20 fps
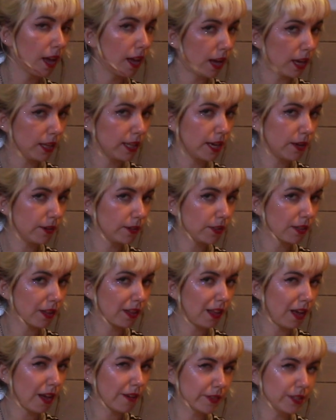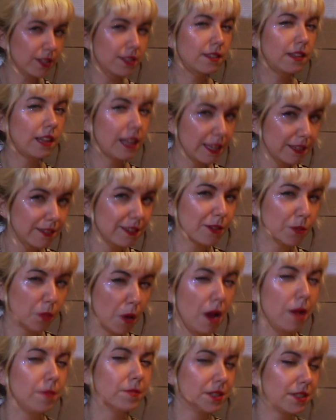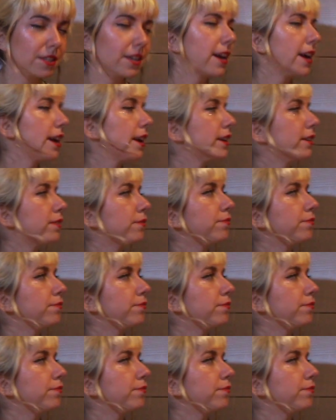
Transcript: And here is the Live and Sleazy YMCA.